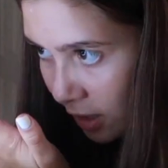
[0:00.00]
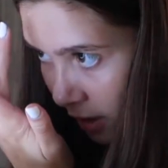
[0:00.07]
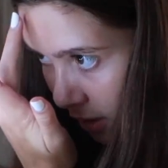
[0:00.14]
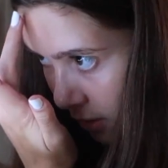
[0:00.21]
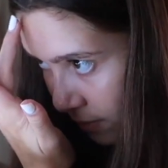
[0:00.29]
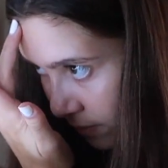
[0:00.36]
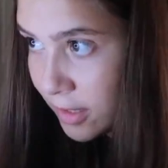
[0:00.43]

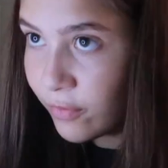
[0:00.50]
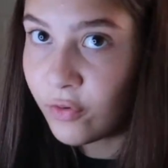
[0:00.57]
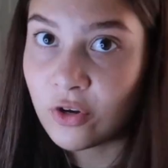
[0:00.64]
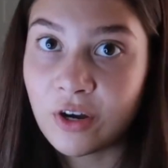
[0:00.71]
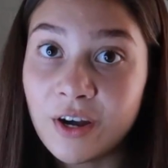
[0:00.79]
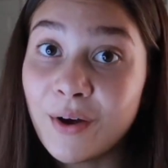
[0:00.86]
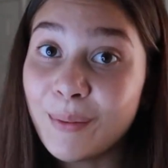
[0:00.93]
year. So if you
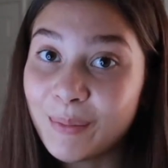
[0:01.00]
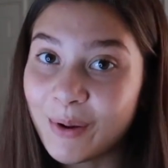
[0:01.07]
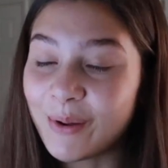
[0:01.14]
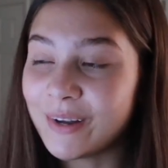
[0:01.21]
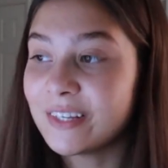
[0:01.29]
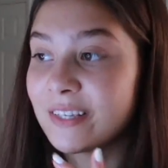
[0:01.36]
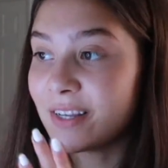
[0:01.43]
didn't know, I'm
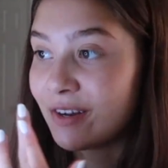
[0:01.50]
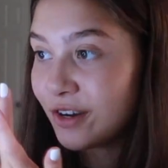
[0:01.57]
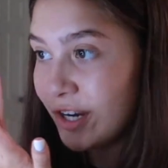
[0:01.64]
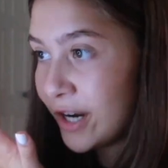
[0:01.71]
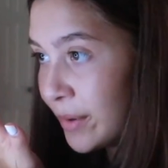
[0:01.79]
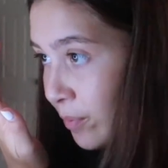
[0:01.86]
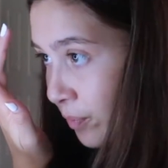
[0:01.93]
going to senior
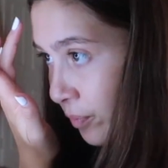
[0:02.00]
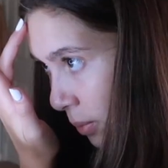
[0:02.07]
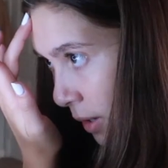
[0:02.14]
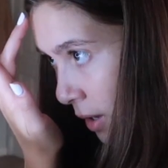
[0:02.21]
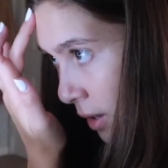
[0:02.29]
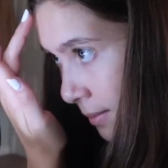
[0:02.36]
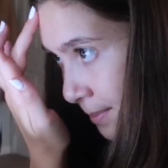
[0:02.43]
year,
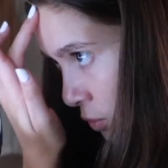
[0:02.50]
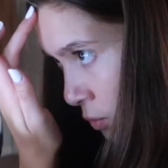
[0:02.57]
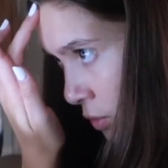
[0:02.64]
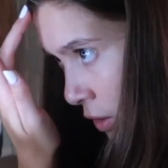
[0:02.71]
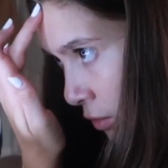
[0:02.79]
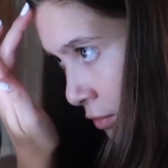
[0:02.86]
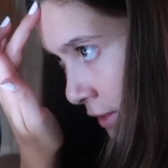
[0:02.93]
but who
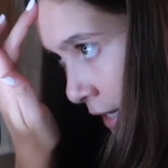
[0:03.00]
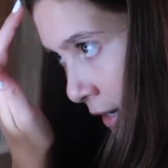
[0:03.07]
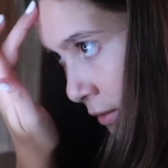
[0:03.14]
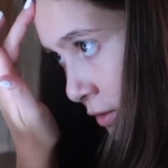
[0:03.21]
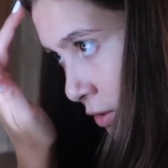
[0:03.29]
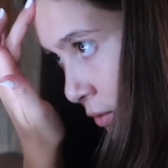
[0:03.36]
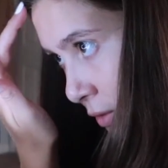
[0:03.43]
knows
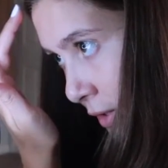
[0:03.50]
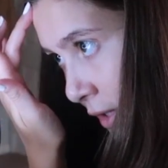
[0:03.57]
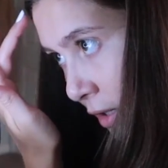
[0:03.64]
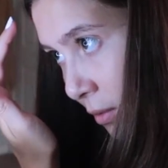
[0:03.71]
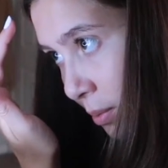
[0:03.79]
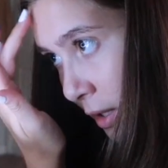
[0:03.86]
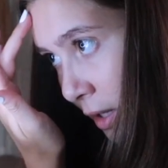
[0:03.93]
how school's
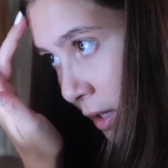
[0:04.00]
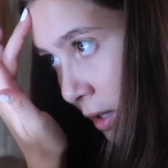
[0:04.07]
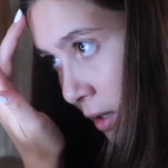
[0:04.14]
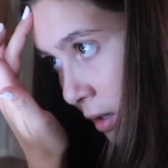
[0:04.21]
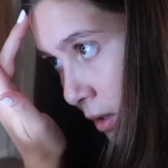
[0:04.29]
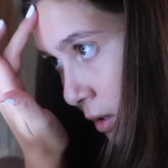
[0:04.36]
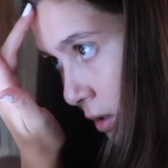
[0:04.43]
gonna
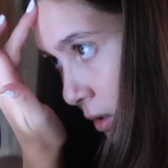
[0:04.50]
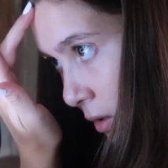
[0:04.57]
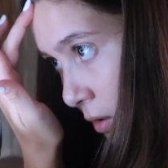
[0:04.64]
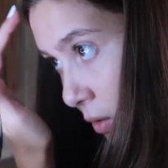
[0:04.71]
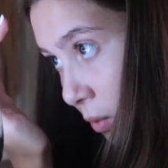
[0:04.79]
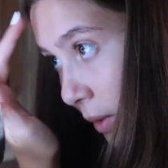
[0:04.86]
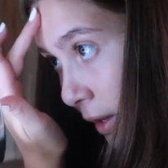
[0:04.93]
be
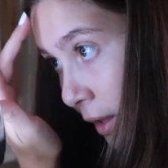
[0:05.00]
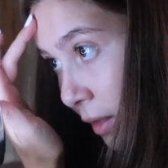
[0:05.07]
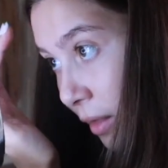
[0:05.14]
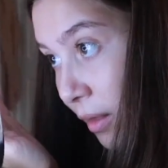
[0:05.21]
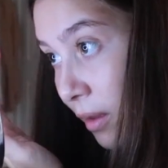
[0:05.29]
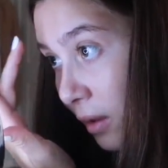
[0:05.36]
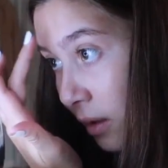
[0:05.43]
with
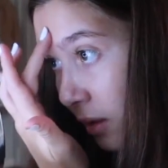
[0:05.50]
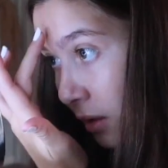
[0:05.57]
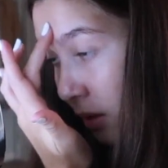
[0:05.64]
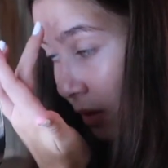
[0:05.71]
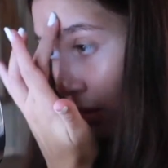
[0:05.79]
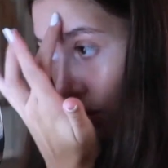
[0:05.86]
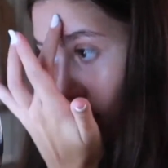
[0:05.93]

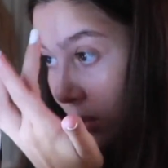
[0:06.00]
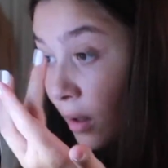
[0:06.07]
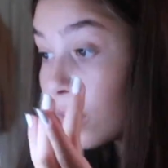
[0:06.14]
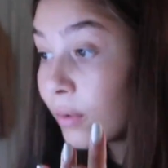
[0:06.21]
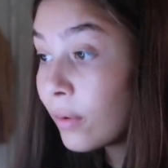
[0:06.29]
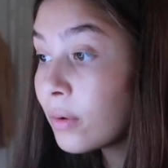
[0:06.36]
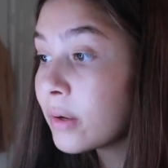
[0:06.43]
the
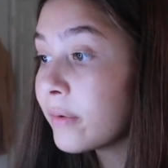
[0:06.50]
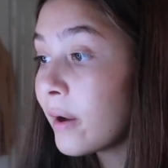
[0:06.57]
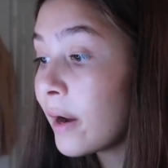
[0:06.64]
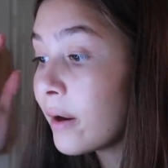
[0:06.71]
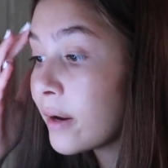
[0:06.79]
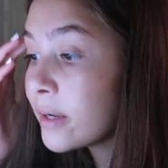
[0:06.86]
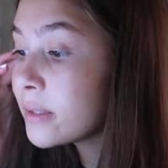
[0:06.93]

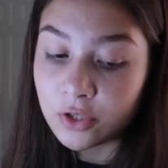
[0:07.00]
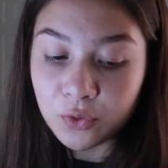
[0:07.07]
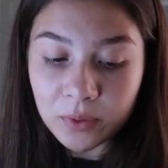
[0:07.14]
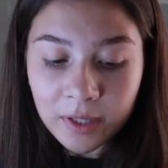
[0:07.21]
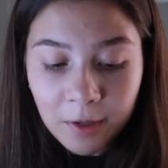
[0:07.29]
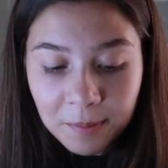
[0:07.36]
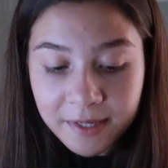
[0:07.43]
coronavirus. It's
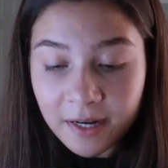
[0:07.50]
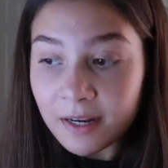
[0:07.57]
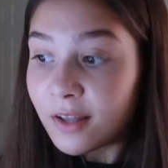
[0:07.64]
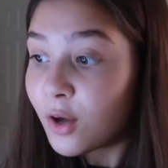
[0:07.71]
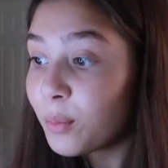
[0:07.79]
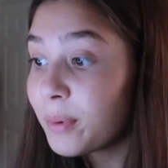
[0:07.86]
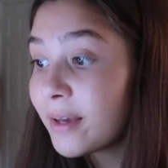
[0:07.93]
really upsetting
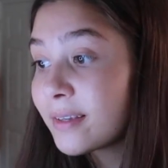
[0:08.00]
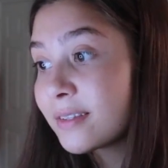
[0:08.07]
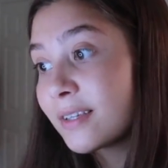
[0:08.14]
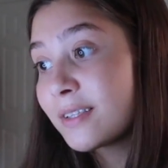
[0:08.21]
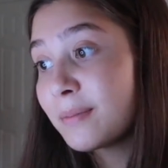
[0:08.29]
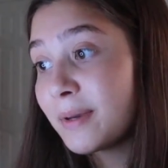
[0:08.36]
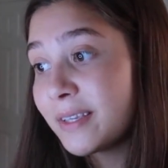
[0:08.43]
though because
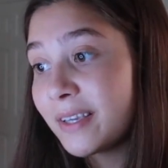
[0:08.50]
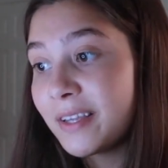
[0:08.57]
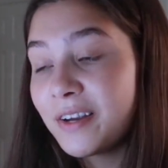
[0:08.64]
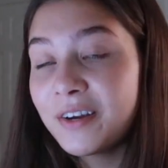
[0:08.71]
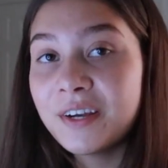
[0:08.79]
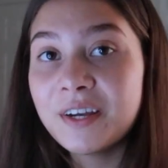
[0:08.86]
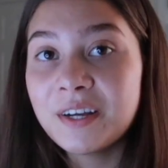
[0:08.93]
it's my
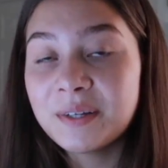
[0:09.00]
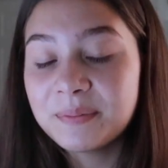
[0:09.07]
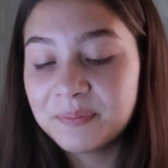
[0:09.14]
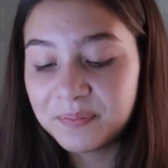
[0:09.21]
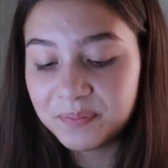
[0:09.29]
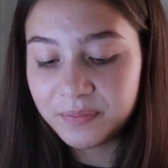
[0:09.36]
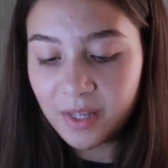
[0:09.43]
senior
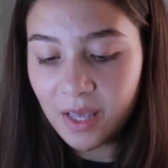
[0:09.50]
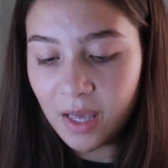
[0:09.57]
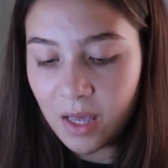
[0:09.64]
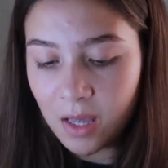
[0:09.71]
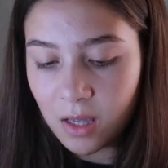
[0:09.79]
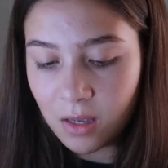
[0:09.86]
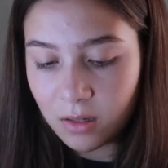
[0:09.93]
year
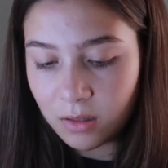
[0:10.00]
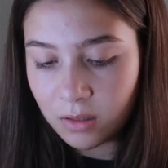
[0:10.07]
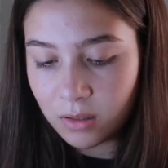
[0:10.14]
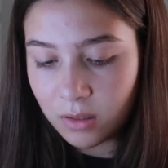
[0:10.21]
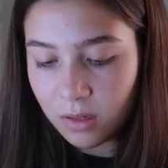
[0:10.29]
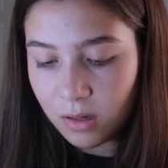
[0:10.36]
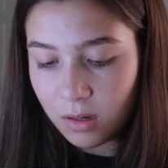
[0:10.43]

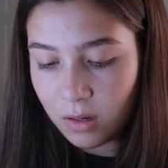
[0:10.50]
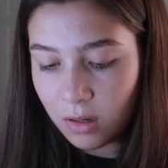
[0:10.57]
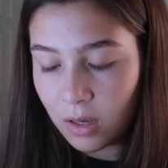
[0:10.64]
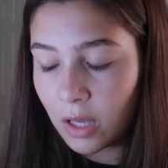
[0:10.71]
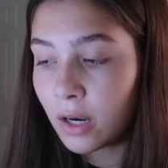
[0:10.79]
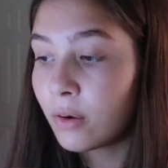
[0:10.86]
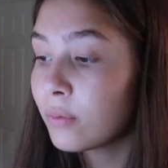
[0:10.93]
and
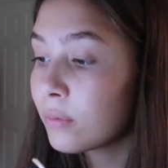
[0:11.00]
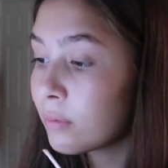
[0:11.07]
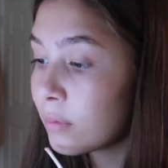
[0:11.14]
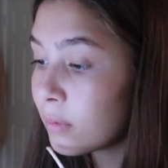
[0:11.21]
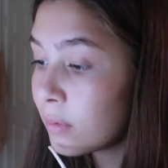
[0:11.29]
I don't